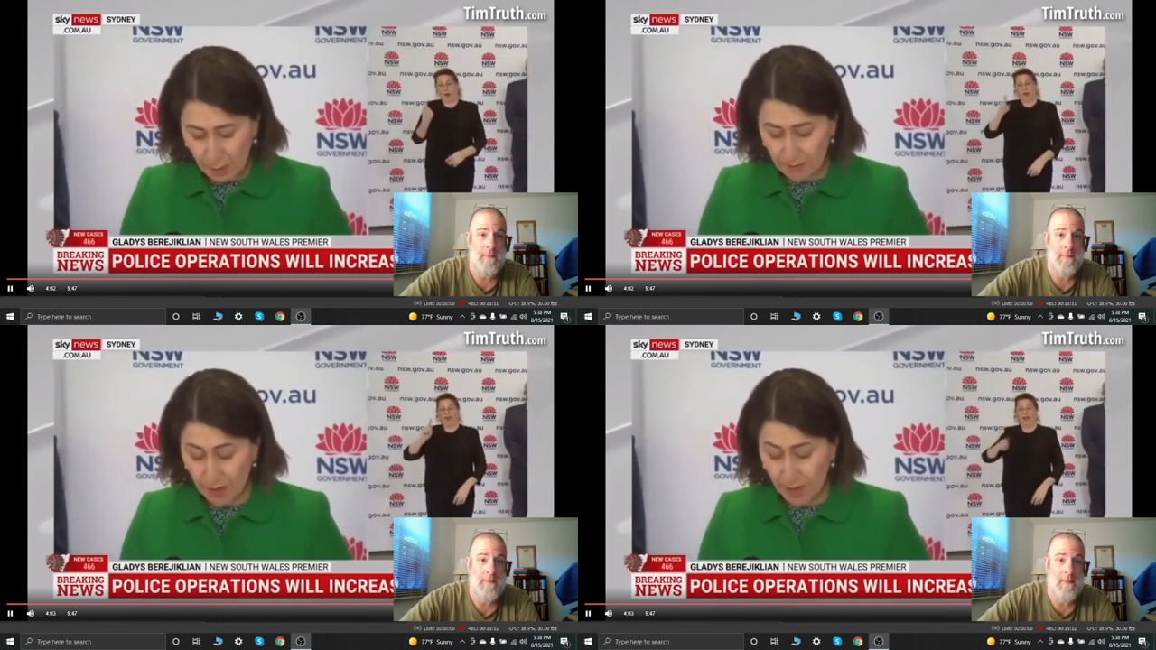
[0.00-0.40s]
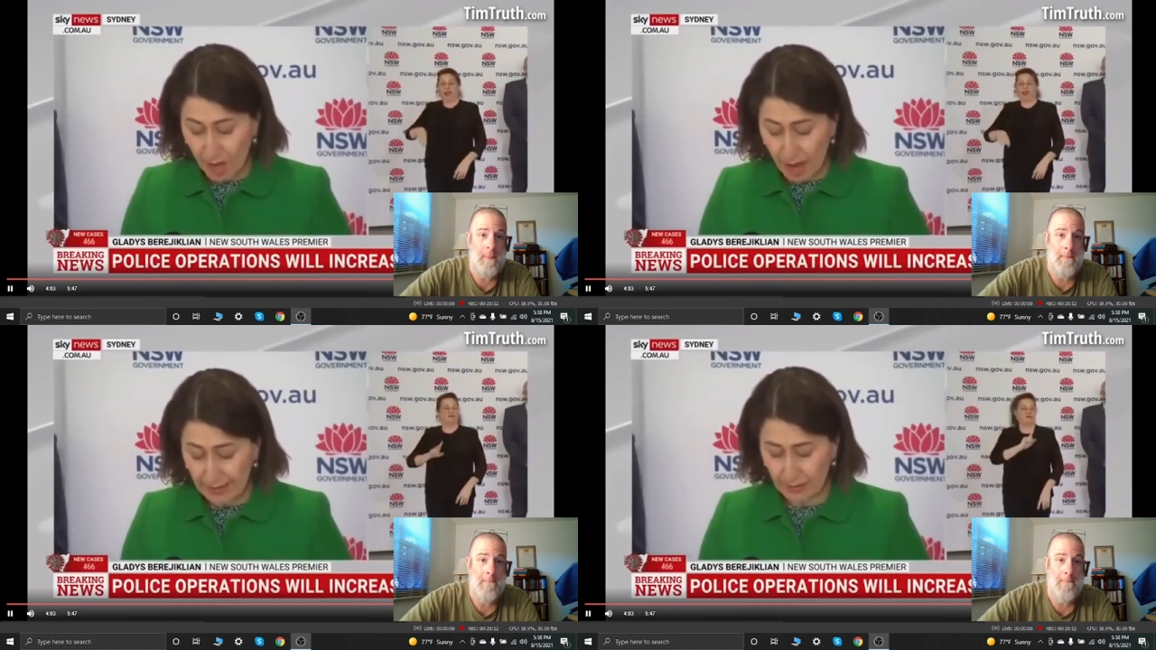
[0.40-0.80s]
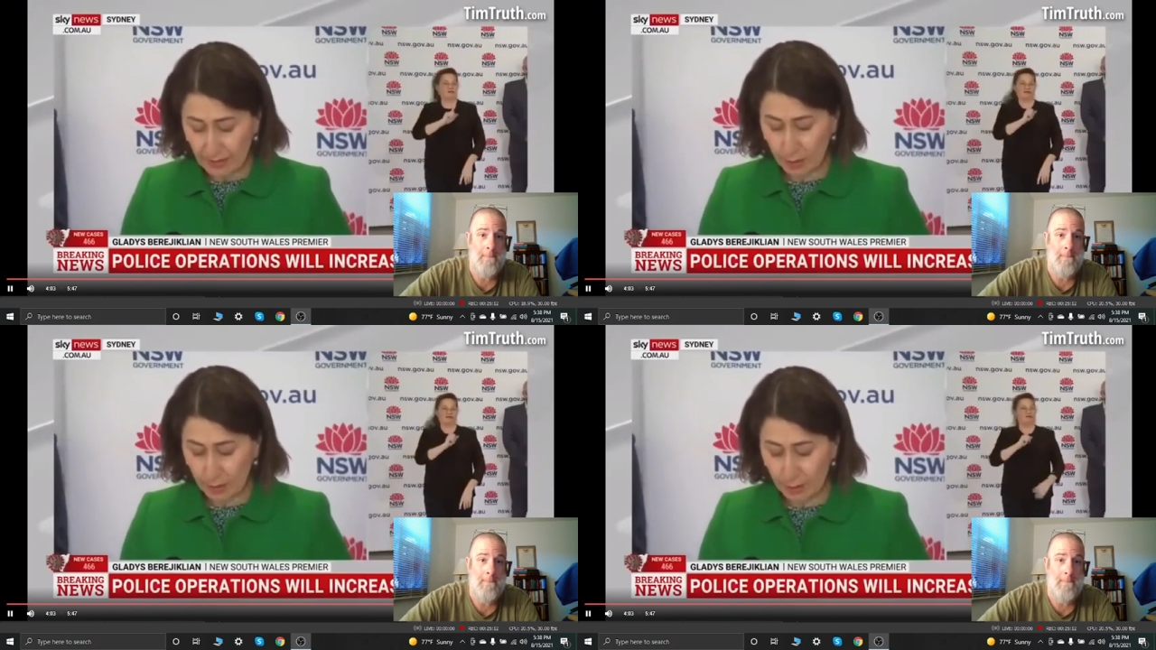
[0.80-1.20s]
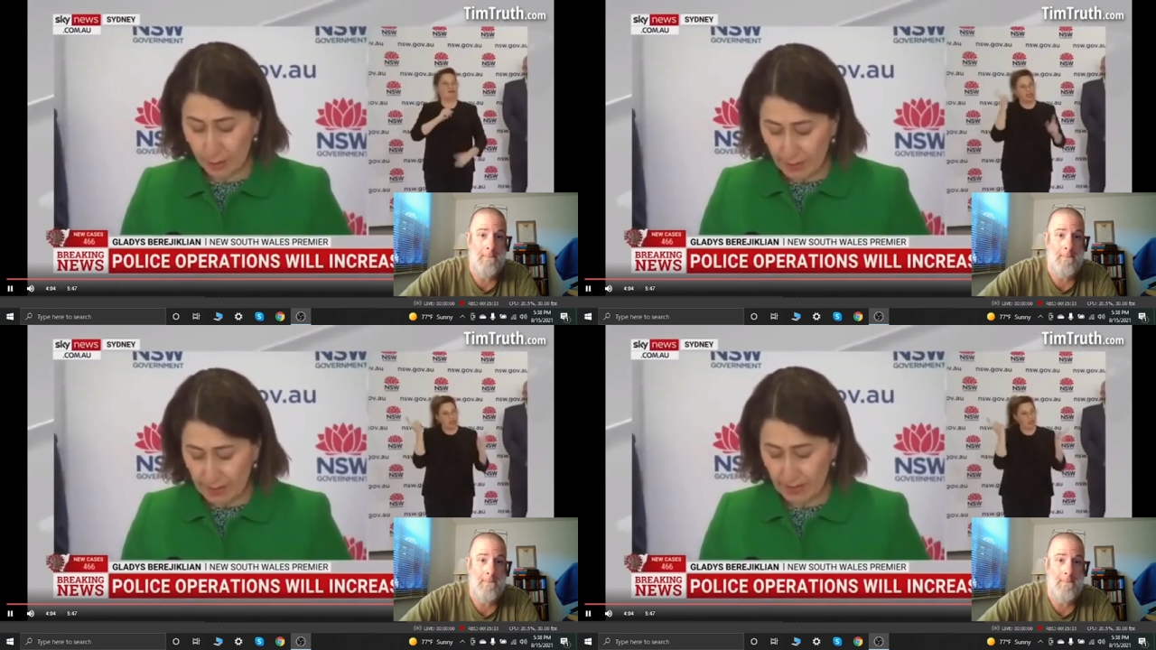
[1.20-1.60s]
Speaker 1: for lying on a
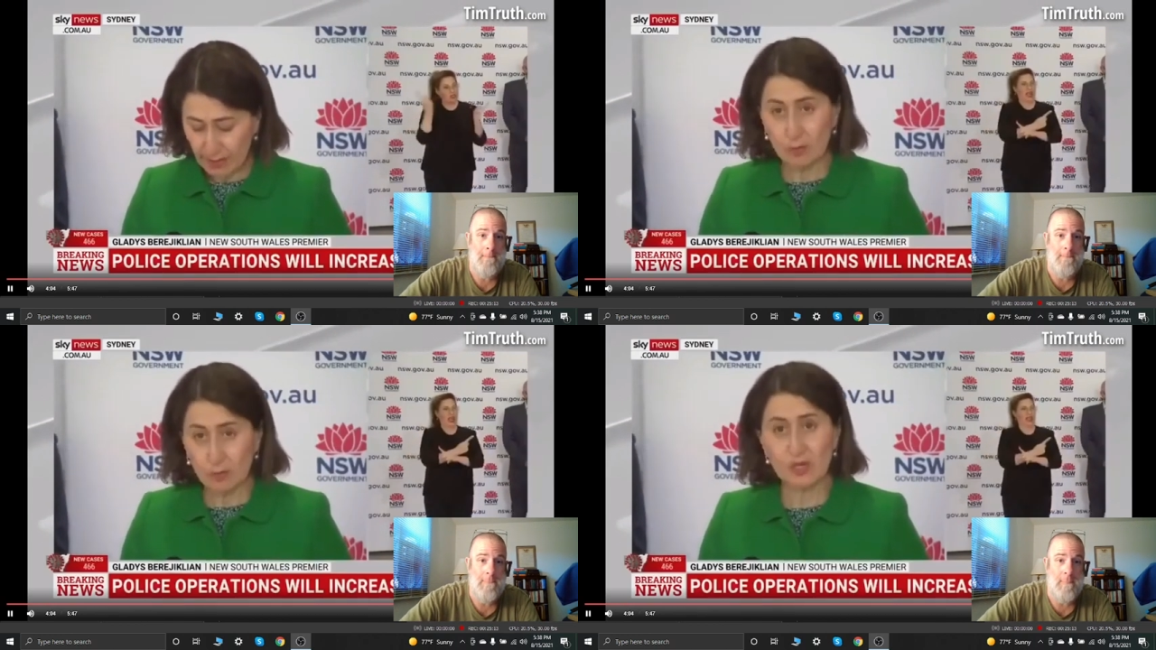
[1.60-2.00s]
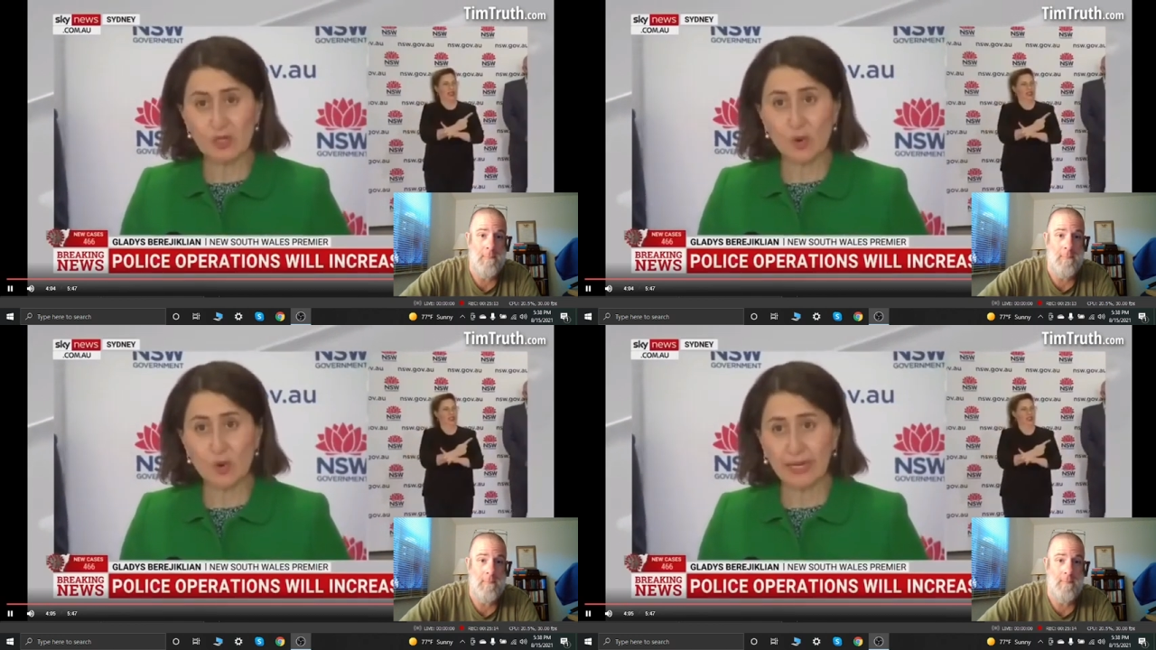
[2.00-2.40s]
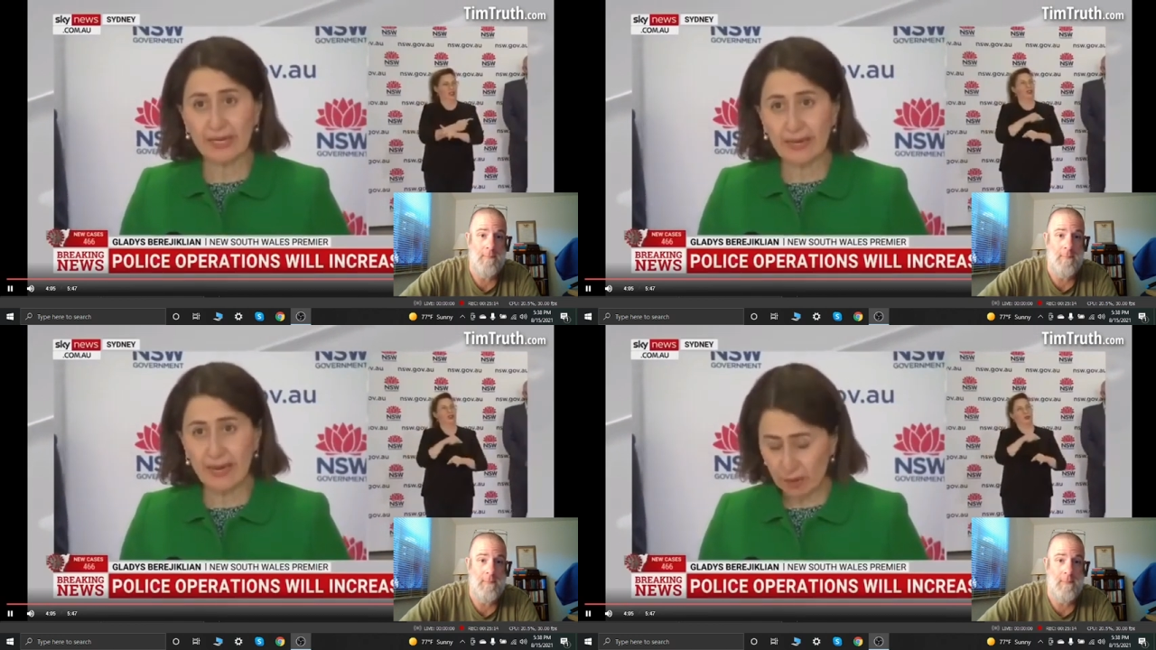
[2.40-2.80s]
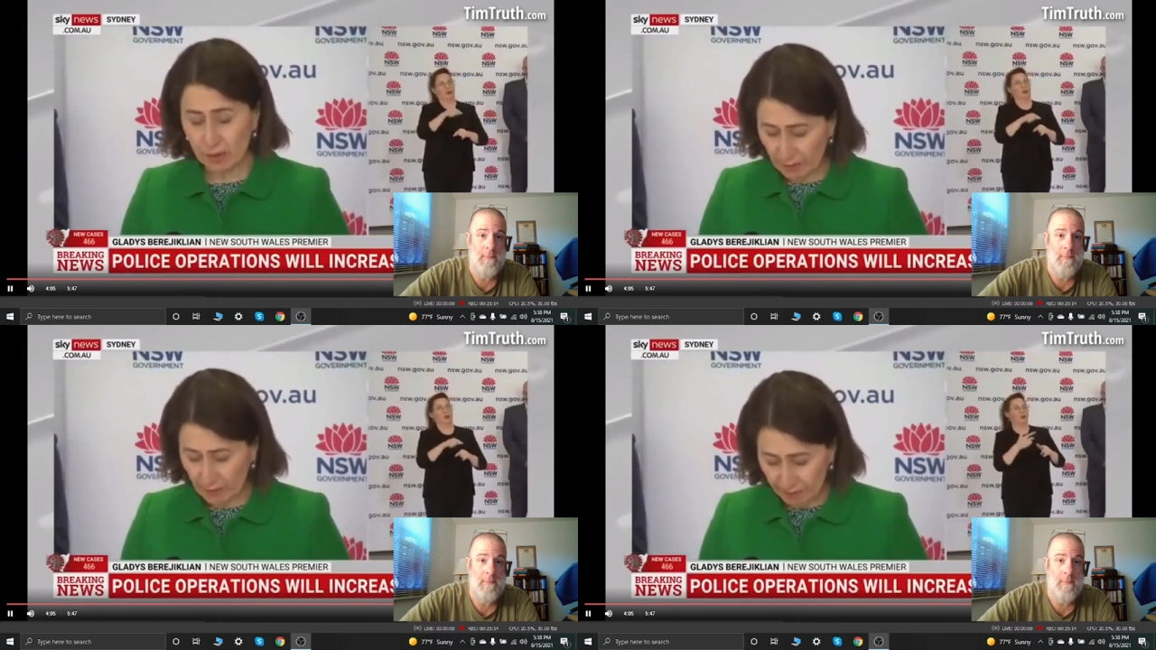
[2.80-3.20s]
permit, which is already a criminal
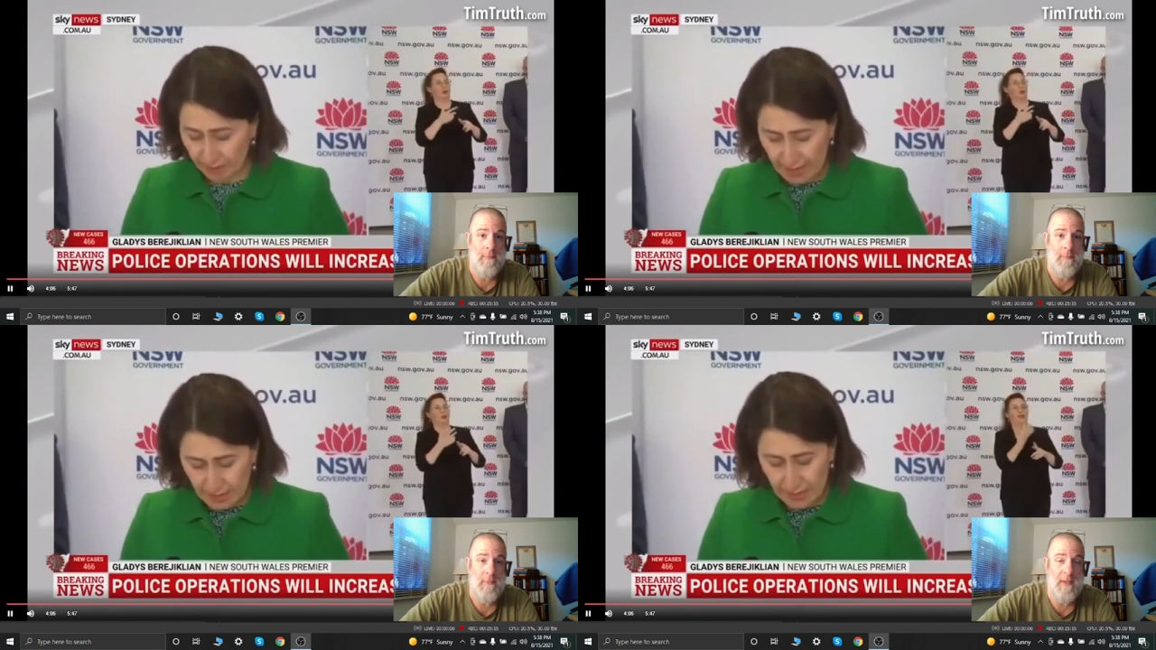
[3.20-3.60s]
offence,